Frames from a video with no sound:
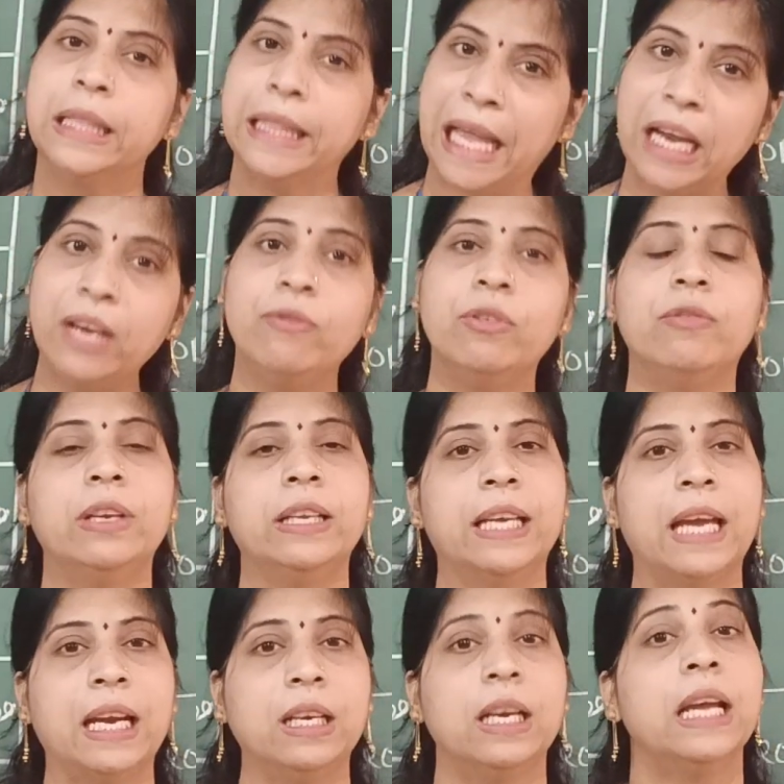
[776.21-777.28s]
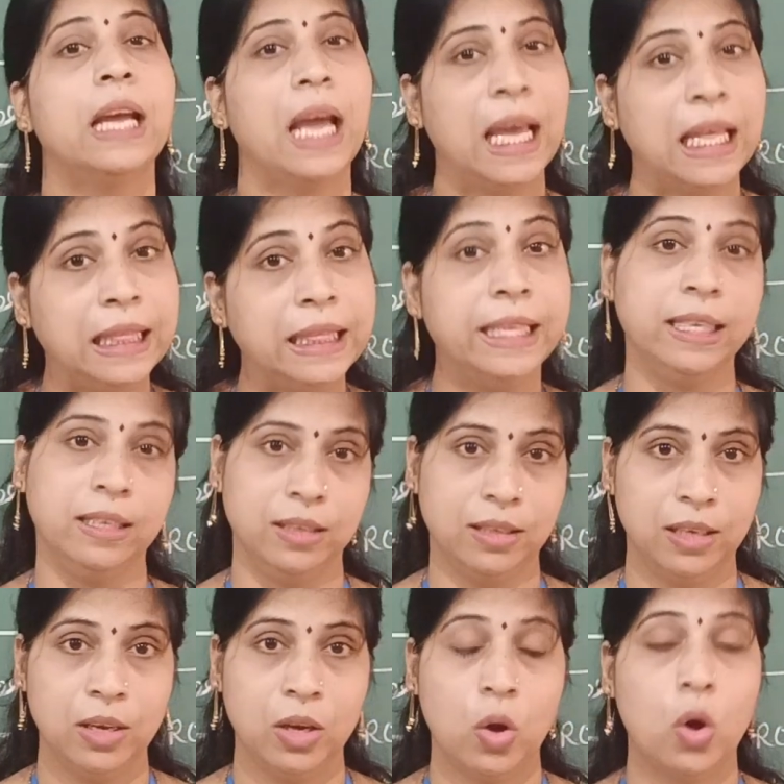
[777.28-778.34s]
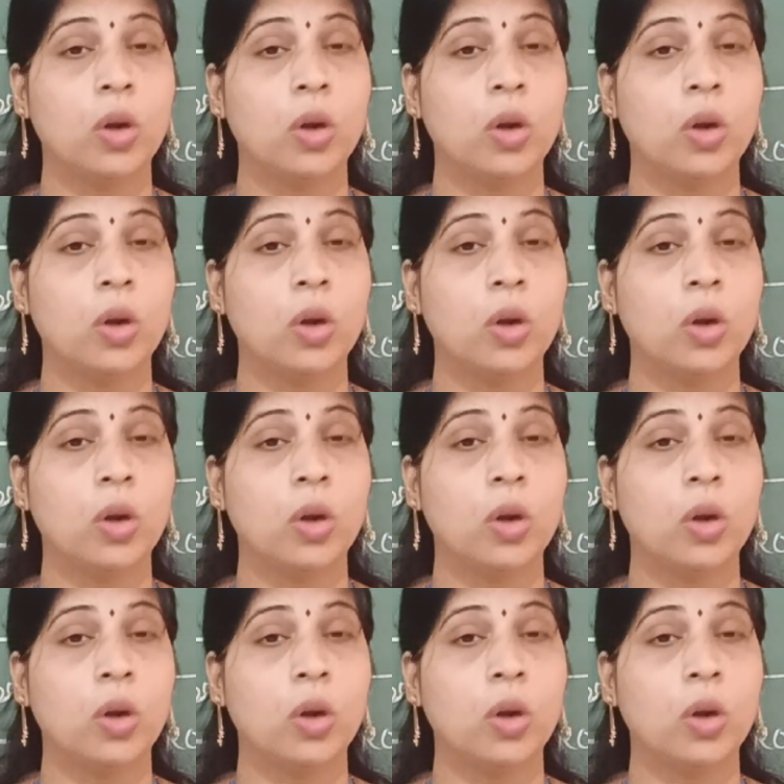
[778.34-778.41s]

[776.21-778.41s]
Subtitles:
then we will get healthy